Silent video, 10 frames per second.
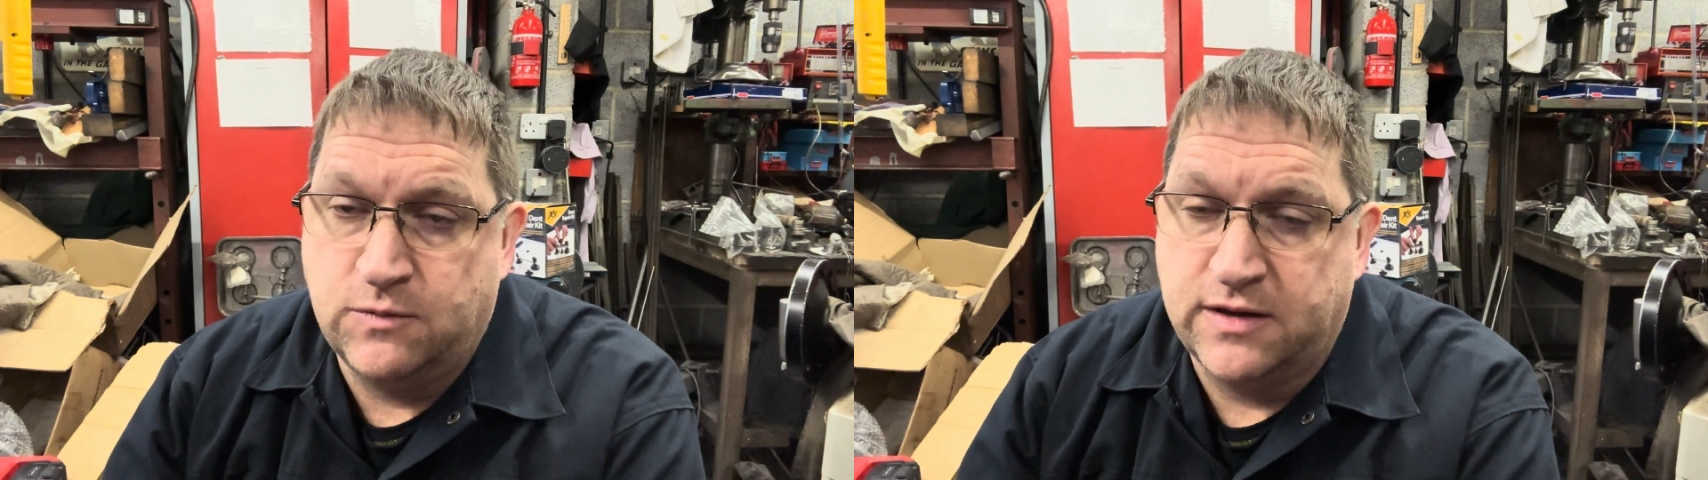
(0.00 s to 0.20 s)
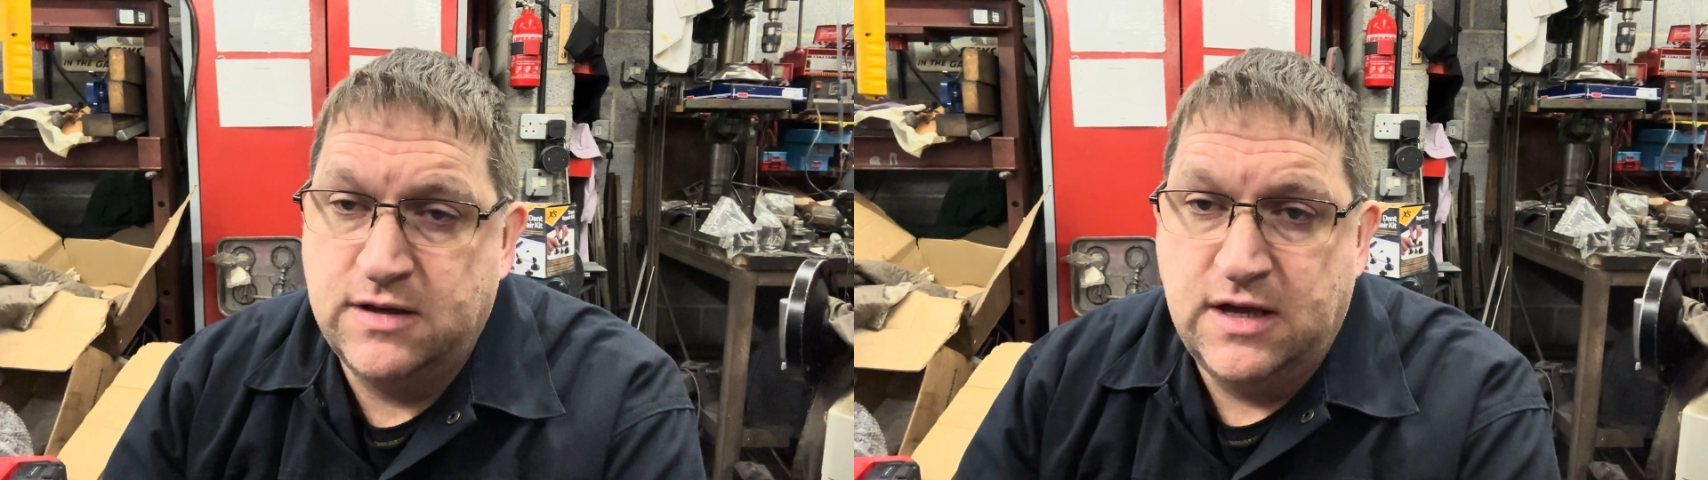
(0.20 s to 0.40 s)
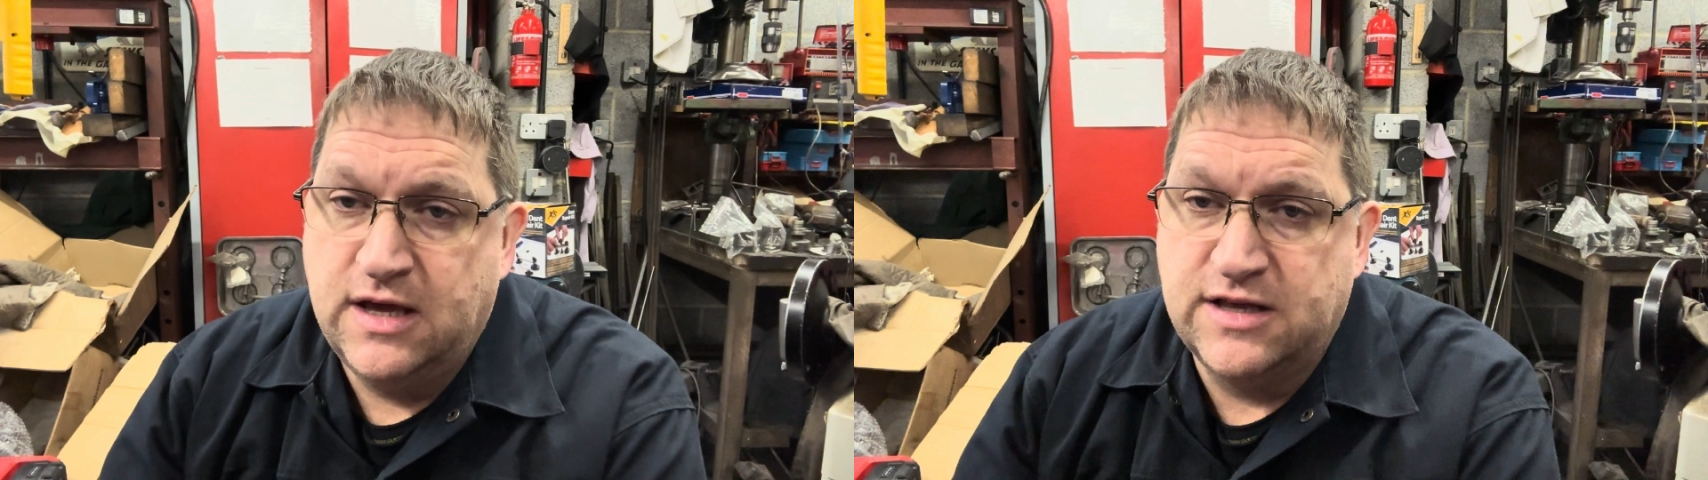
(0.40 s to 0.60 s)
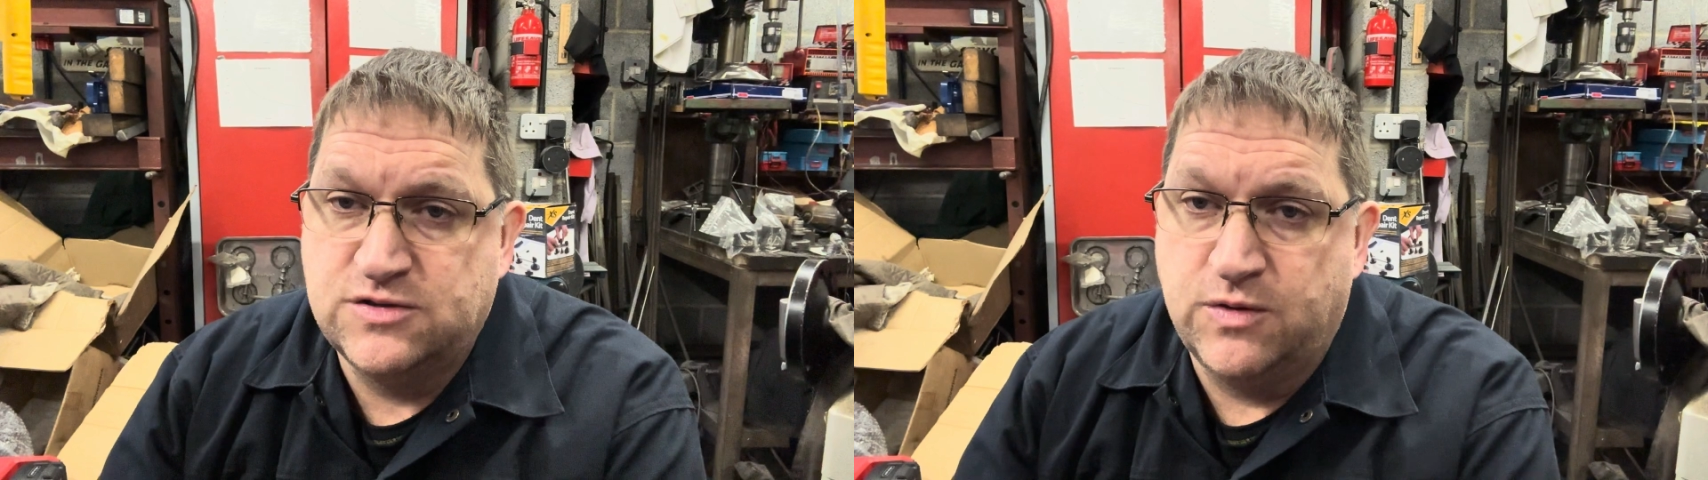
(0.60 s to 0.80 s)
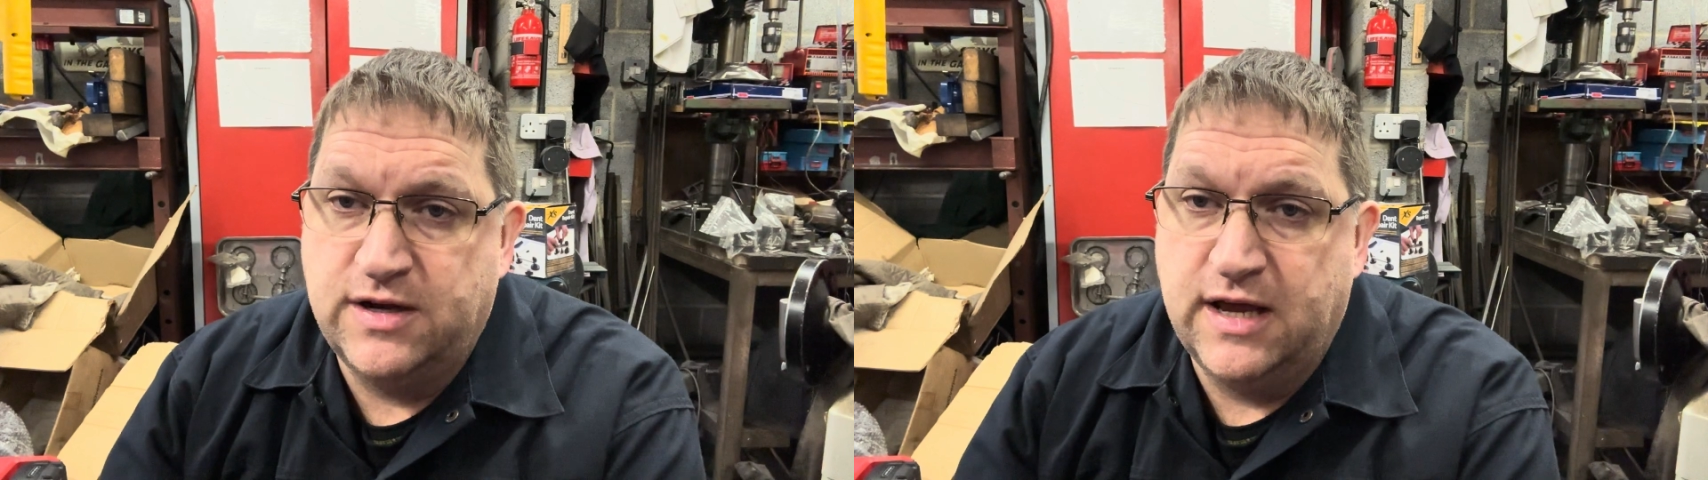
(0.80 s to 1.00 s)
one is
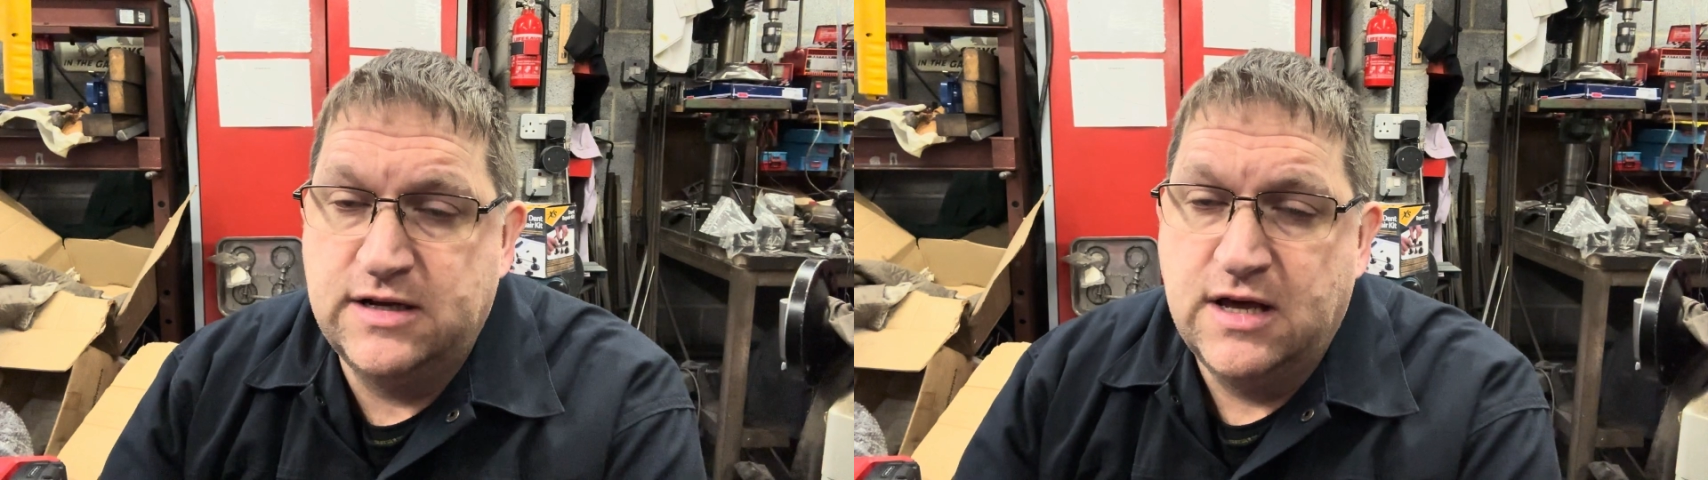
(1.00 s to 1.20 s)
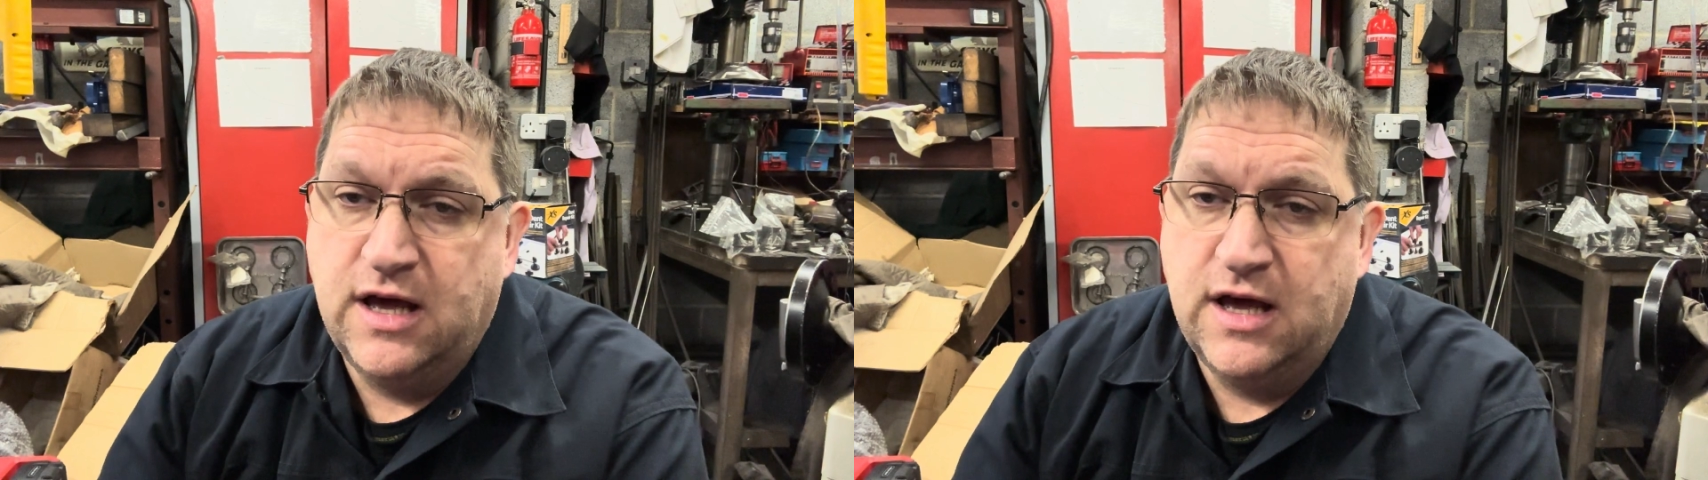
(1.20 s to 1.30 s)
all you need.